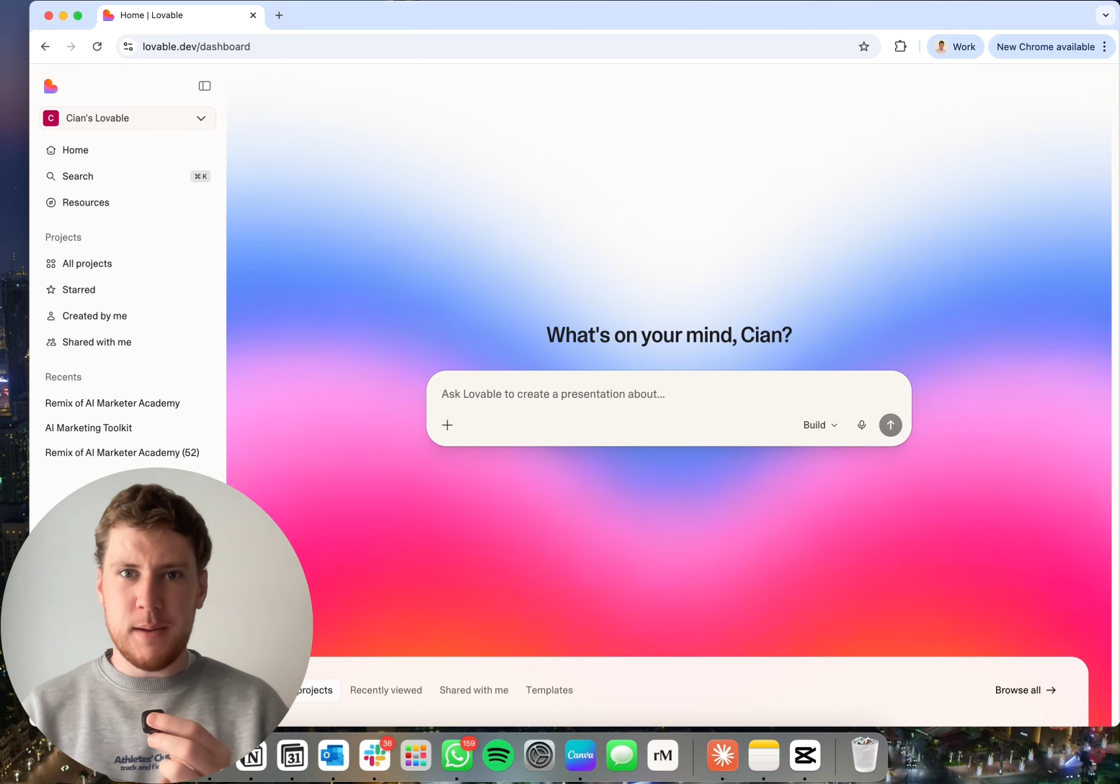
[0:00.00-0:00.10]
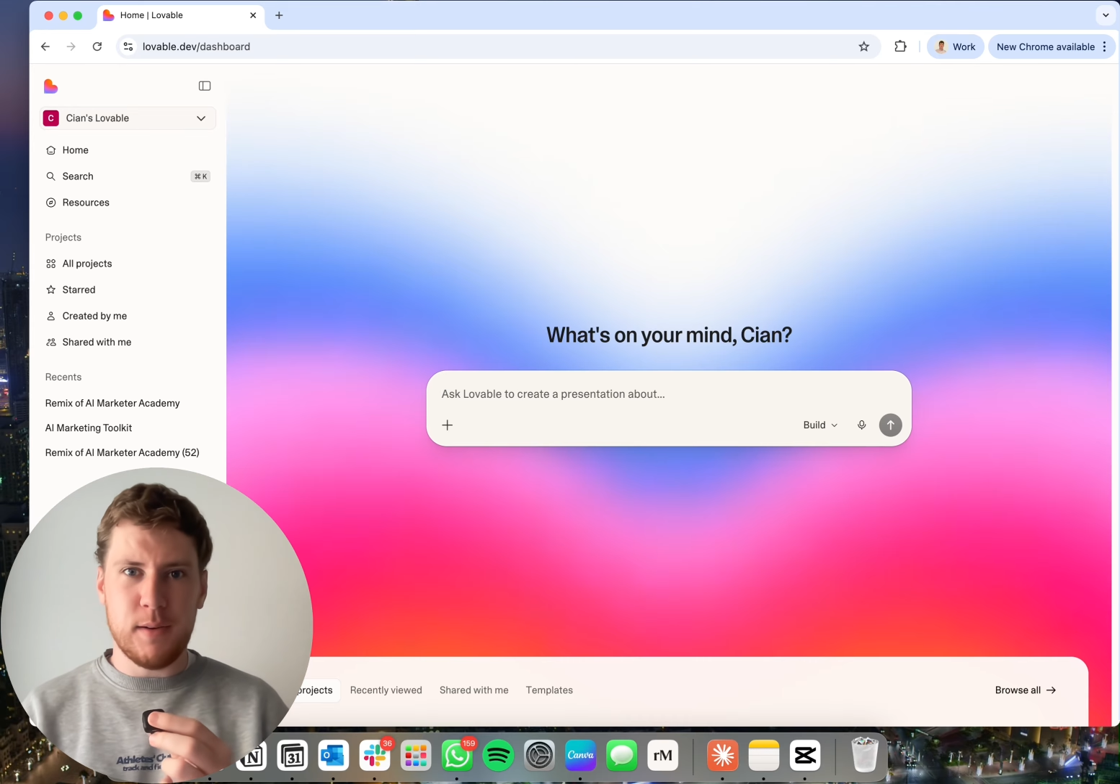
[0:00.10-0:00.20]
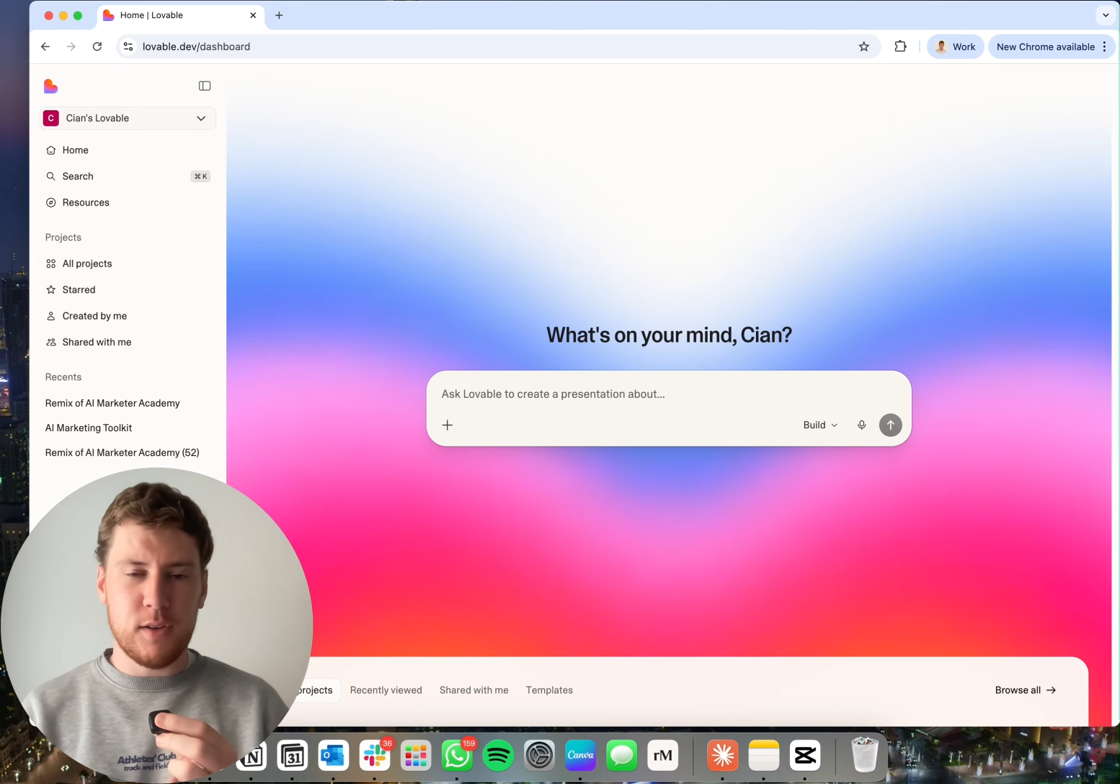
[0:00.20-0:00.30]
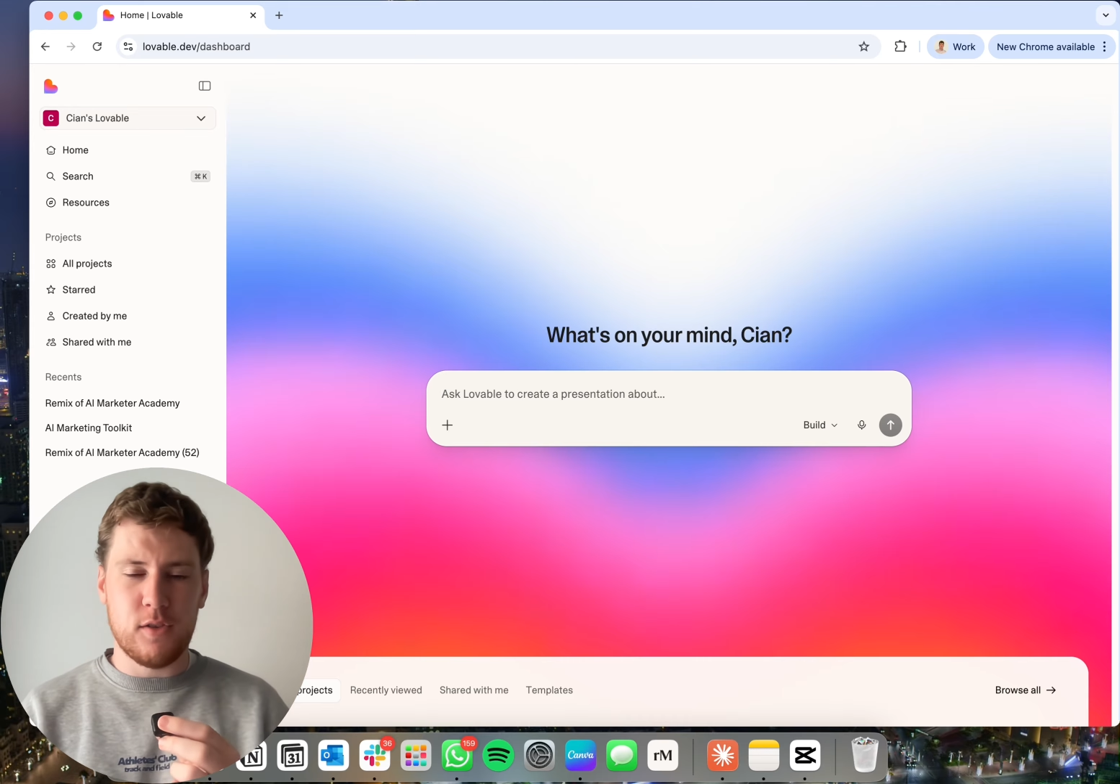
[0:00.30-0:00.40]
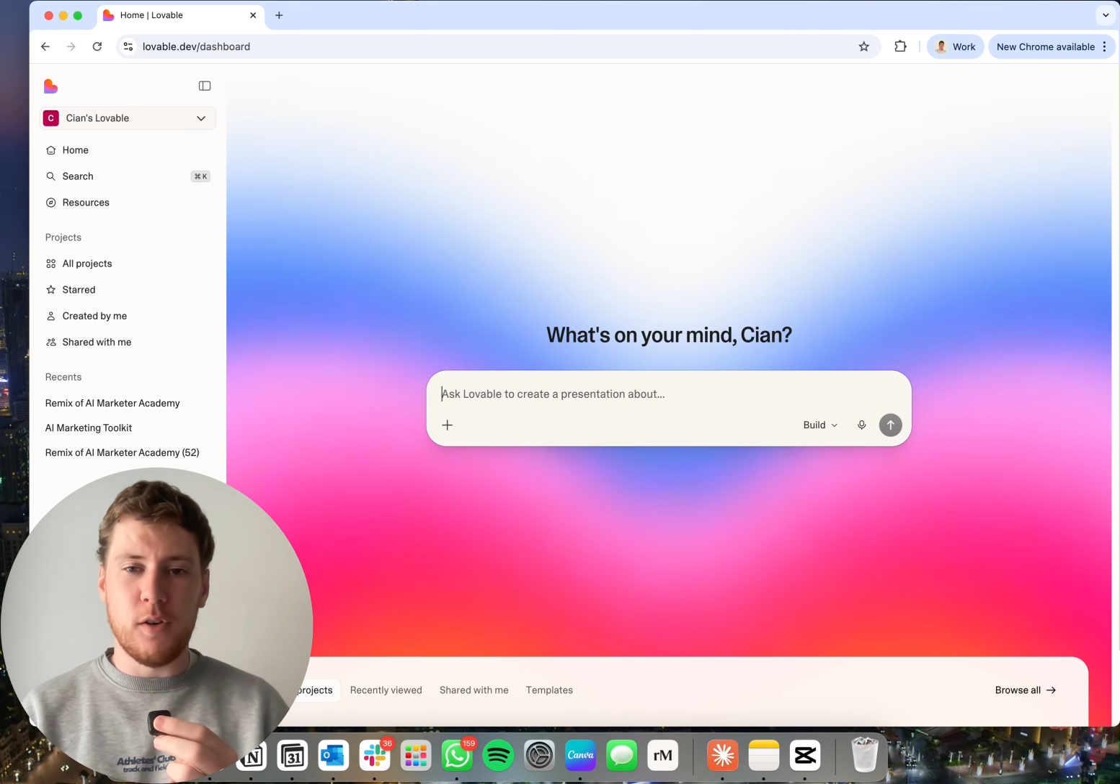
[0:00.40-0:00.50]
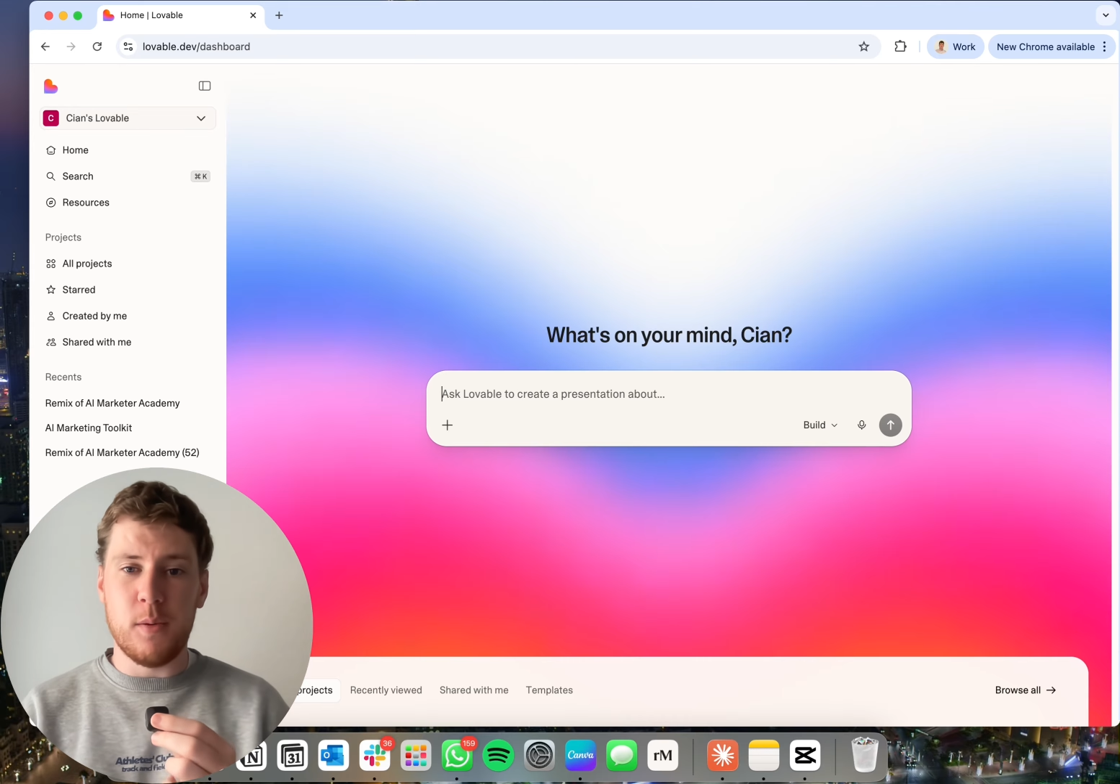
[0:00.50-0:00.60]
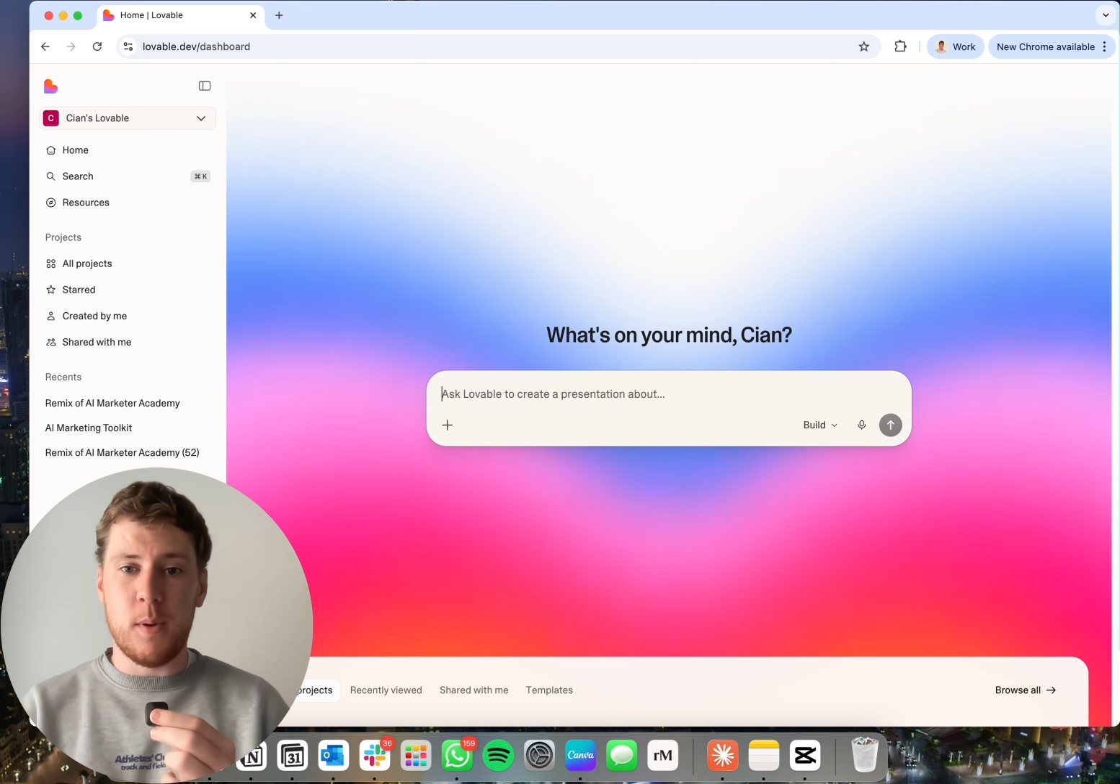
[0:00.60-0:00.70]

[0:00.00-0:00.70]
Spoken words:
going to show you